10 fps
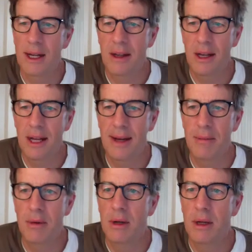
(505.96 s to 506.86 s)
On
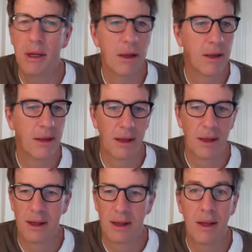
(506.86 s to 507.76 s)
your swirls.
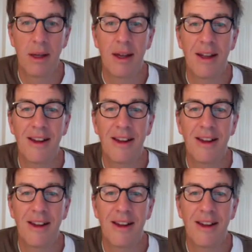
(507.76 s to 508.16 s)
I don't